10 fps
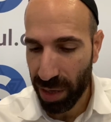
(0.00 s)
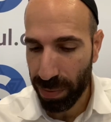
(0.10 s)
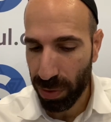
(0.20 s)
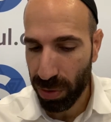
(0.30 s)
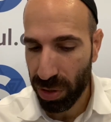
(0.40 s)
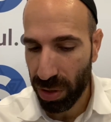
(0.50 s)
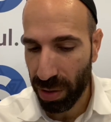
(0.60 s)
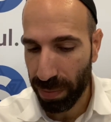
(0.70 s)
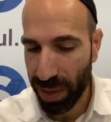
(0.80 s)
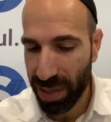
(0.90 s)
approach
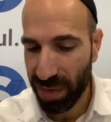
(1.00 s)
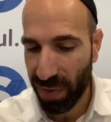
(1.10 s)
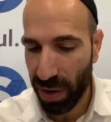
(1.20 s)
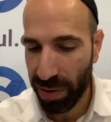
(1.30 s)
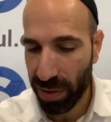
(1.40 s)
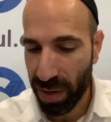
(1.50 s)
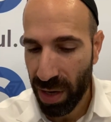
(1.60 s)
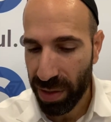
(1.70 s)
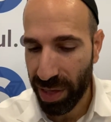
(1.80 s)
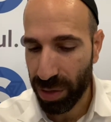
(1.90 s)
the place of honor
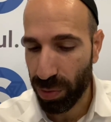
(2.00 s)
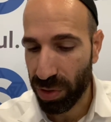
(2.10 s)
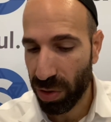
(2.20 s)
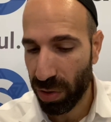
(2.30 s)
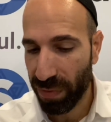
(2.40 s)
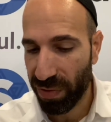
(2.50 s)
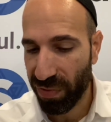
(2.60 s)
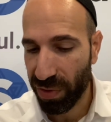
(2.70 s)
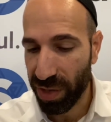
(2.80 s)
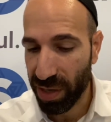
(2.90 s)
that is reserved
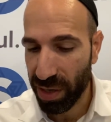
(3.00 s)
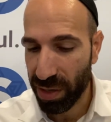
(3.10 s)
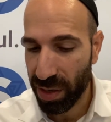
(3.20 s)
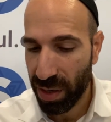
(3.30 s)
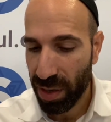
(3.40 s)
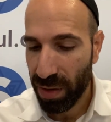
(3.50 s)
for the Yid,